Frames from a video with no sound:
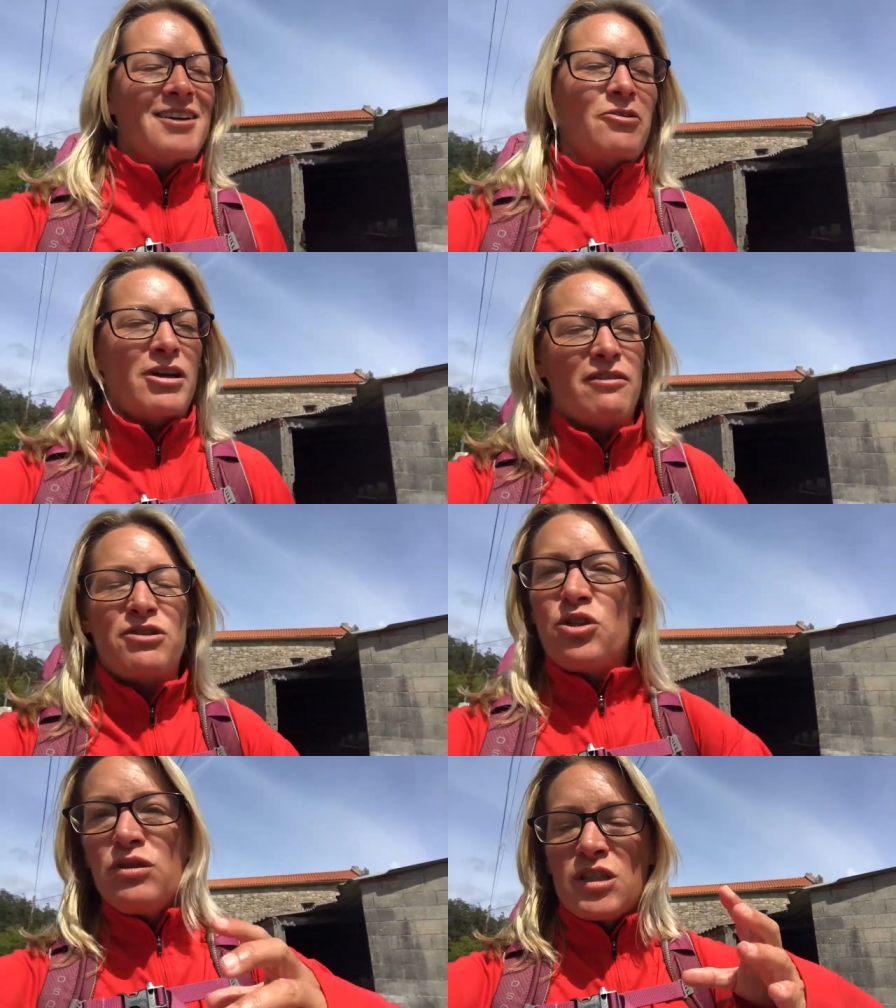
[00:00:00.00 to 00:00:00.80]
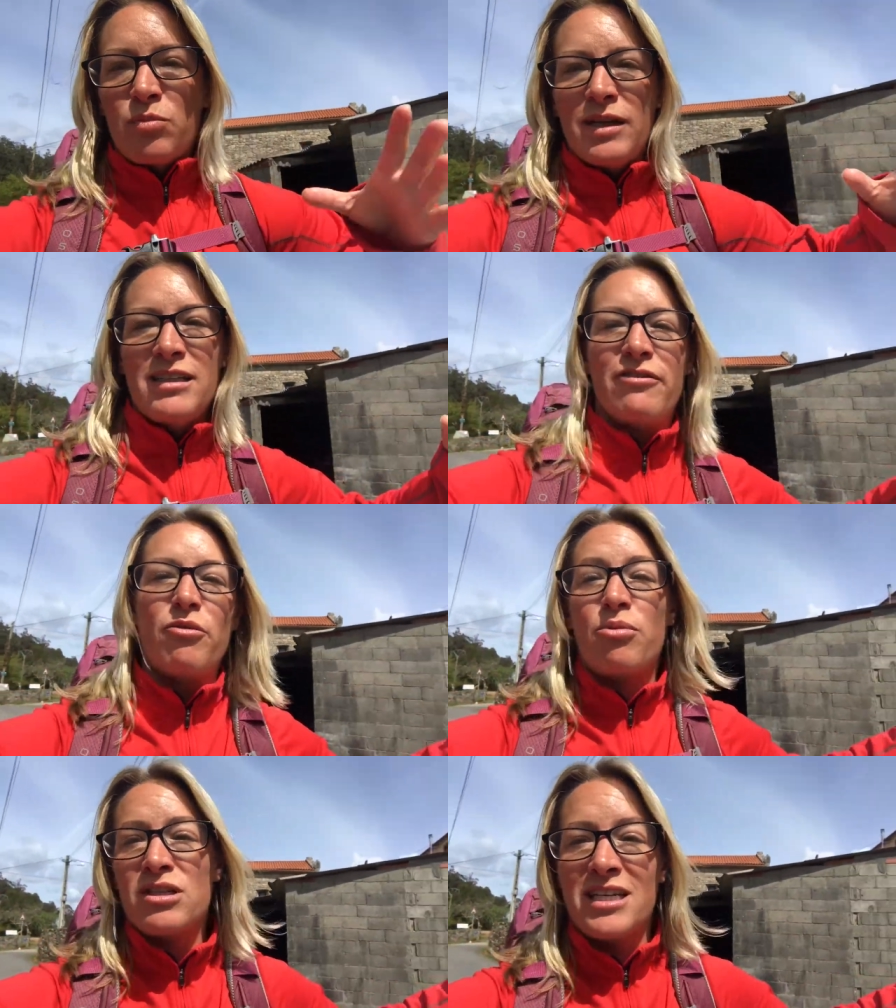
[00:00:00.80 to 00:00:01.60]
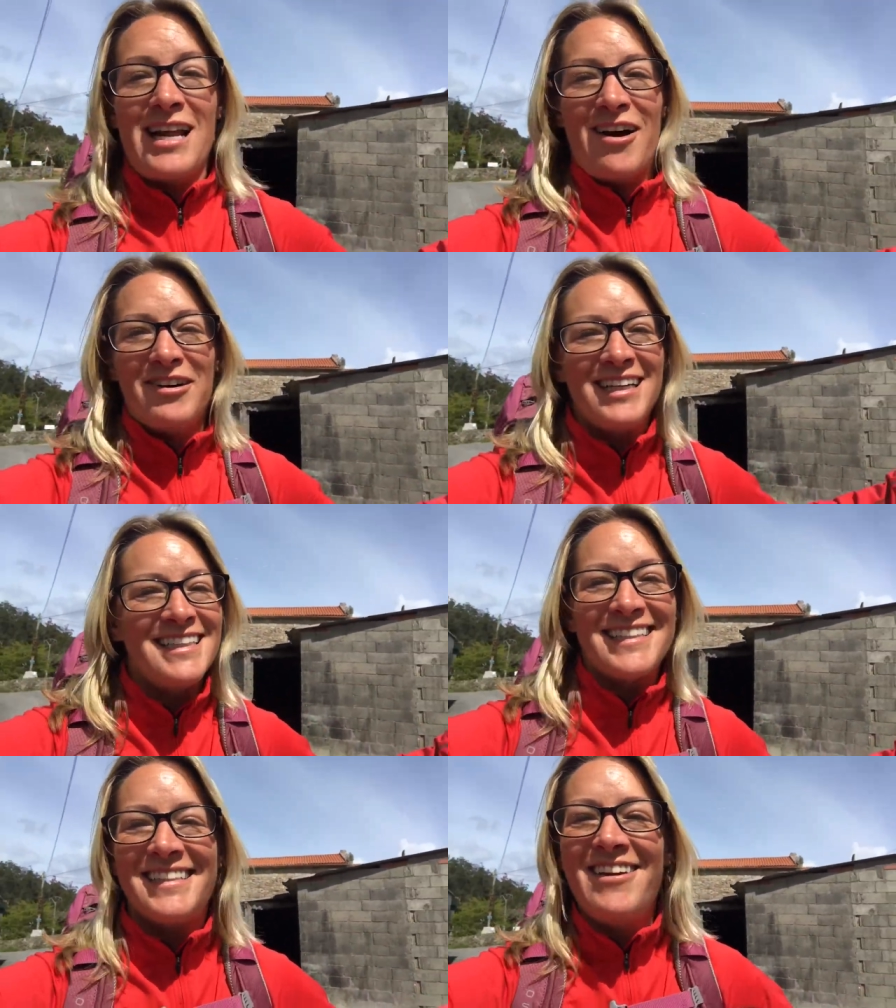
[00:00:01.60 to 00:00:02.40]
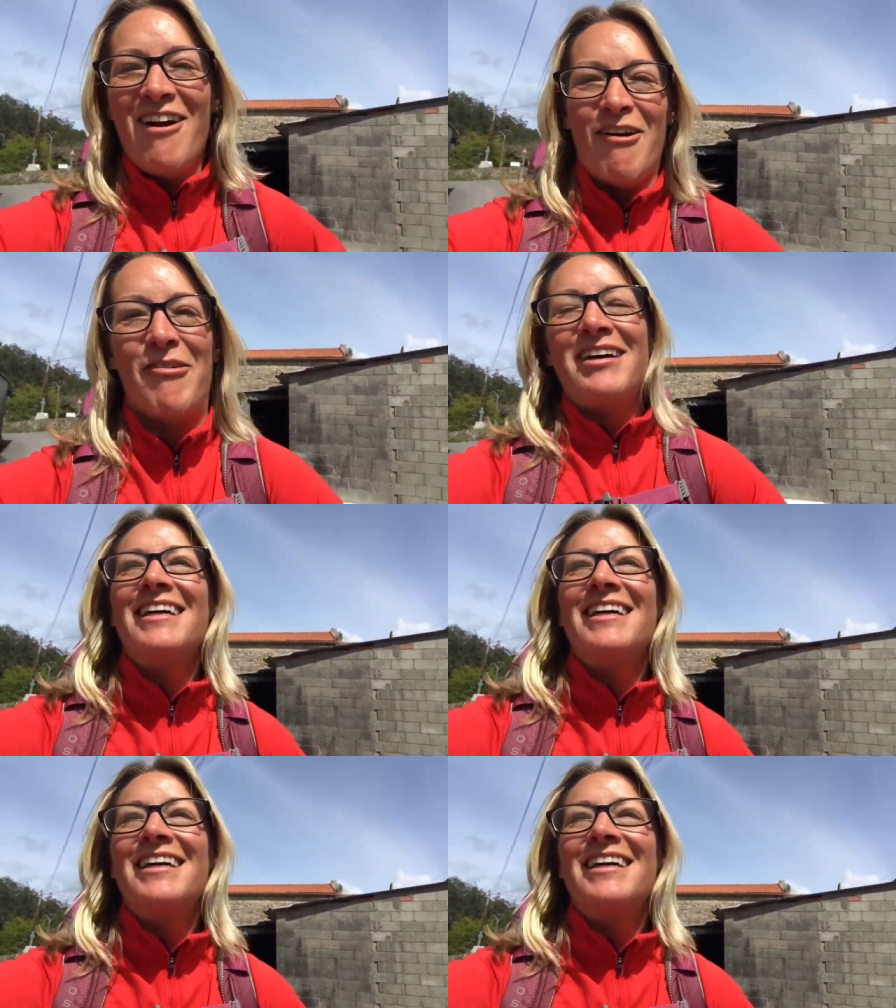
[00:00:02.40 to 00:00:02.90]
Well, you have two split different personalities? No.